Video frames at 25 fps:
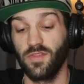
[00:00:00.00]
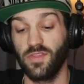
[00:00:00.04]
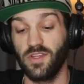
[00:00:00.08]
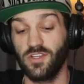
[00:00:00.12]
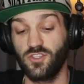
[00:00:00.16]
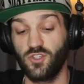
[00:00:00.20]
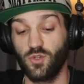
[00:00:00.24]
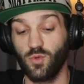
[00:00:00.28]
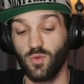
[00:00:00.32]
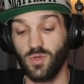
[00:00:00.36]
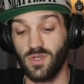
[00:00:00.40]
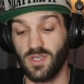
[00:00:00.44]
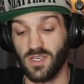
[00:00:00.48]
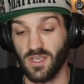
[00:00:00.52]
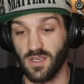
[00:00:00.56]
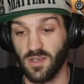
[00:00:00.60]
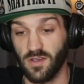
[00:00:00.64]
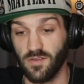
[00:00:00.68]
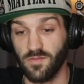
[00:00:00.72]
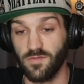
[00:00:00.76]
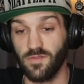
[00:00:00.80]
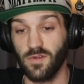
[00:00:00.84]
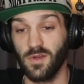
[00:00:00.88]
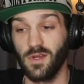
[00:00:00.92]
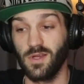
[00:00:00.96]
that you
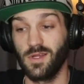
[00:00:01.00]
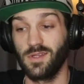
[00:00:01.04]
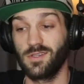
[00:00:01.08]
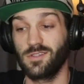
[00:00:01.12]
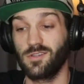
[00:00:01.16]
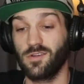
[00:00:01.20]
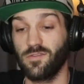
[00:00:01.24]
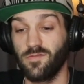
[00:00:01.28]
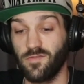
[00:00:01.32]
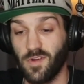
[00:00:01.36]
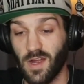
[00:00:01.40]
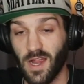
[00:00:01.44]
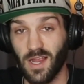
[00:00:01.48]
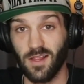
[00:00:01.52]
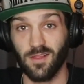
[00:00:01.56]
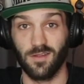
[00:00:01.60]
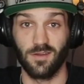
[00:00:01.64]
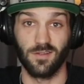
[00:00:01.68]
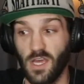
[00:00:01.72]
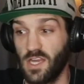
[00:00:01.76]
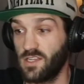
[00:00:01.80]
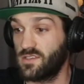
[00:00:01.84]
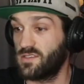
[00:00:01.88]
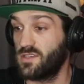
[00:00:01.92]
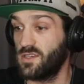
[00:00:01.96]
give to
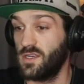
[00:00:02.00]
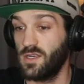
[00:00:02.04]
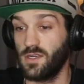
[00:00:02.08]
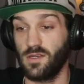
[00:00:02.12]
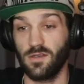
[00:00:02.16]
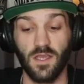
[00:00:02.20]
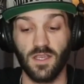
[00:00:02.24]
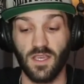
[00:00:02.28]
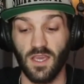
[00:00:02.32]
violence. That's it.